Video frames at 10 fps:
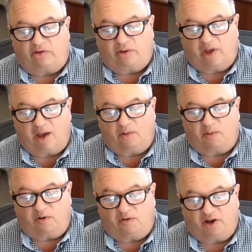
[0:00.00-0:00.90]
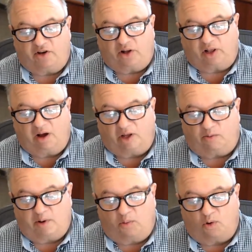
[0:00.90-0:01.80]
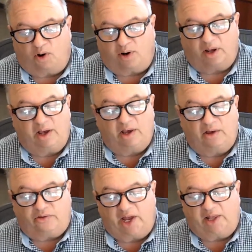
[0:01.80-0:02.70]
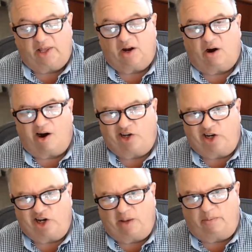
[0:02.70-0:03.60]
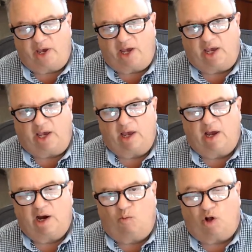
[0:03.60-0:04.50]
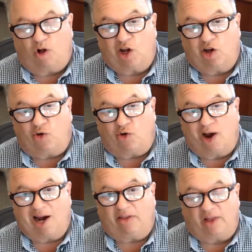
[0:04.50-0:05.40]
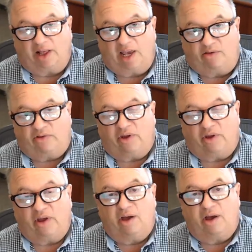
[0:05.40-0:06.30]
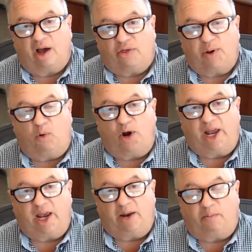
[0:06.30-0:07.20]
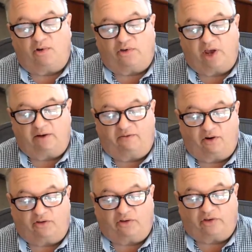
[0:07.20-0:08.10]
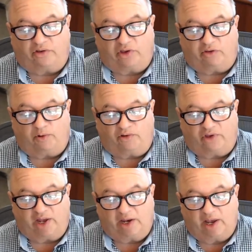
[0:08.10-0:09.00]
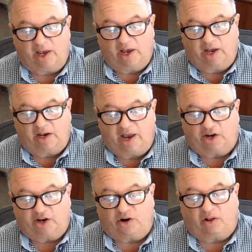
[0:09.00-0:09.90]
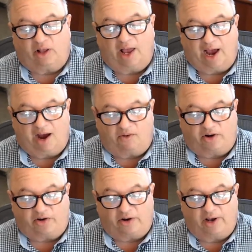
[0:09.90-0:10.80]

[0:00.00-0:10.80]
September Provincial Outlook Report stated that our GDP will contract the least, 3.8% versus a 6% national average.